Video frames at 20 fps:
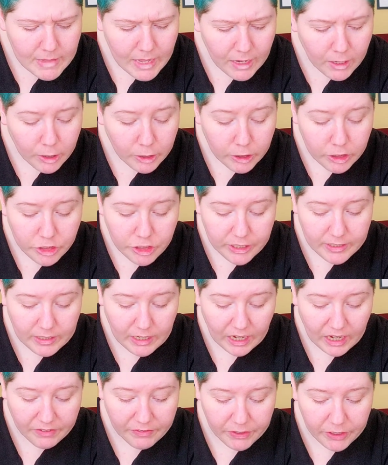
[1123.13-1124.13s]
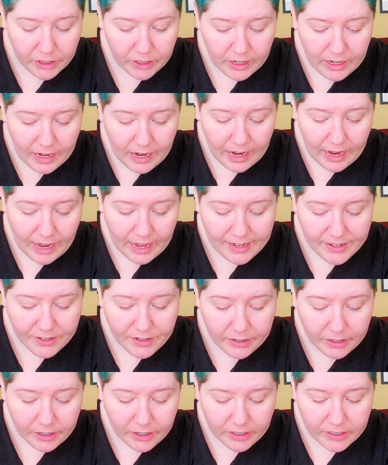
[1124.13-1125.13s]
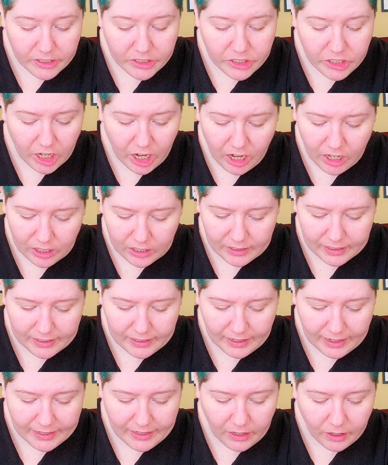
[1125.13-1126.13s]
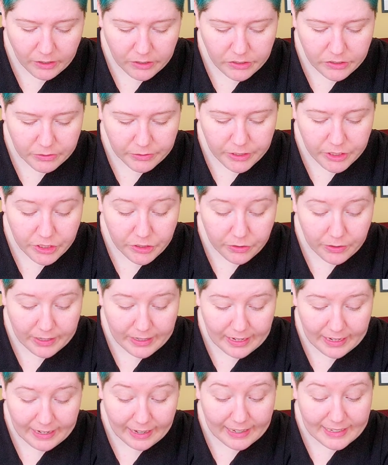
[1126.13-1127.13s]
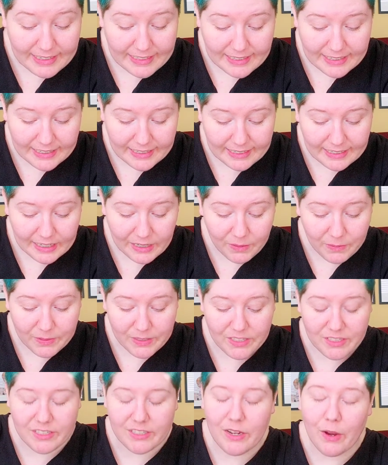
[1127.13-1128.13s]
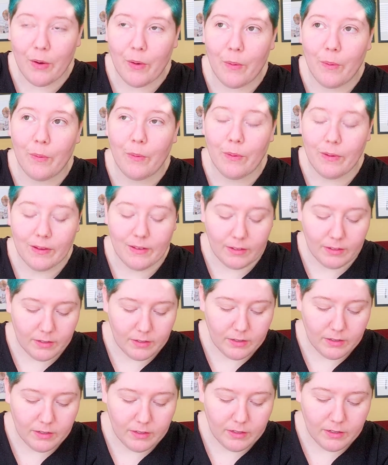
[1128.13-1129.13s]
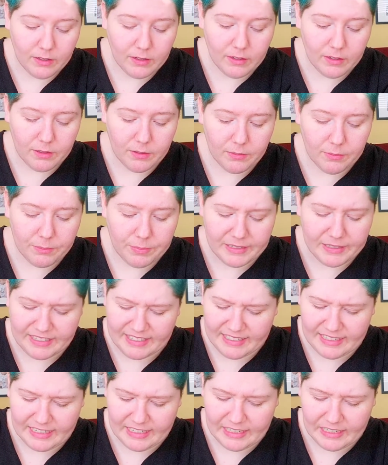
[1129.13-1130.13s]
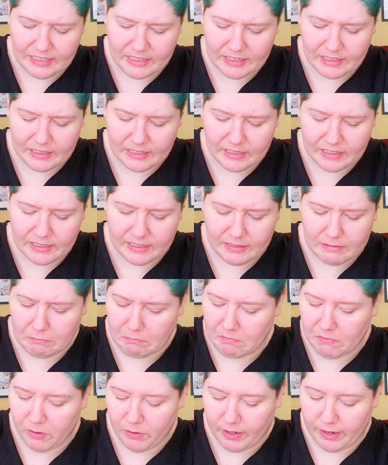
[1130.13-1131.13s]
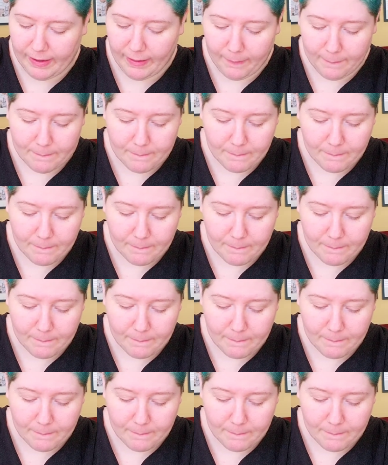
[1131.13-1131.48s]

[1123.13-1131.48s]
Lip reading: cushion cover and dark chocolate. I also enjoyed an icy. It was so busy. Okay.